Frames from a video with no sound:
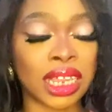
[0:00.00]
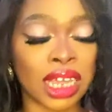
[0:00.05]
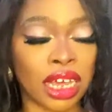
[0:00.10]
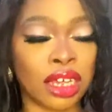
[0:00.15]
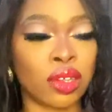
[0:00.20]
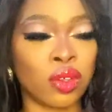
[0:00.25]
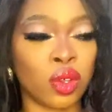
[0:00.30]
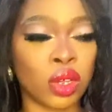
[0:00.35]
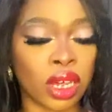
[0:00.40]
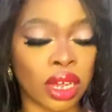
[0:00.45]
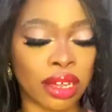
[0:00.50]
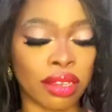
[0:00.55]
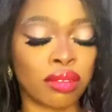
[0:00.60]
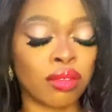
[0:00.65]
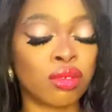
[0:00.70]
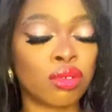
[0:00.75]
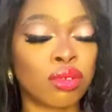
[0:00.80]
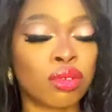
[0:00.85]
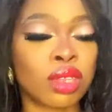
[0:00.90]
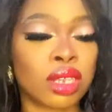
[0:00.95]
then you can
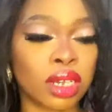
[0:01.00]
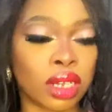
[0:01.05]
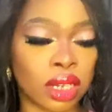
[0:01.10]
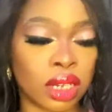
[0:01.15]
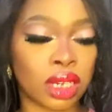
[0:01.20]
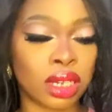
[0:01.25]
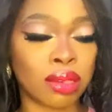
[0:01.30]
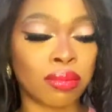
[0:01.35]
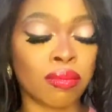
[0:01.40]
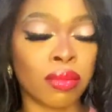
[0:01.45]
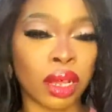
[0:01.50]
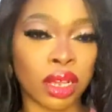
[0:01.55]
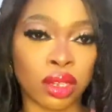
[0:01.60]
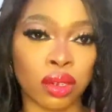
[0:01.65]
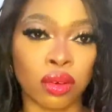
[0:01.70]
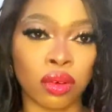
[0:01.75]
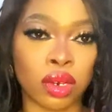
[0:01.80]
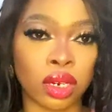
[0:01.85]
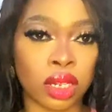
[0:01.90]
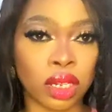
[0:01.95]
do this
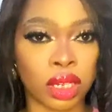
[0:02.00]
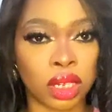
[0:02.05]
method.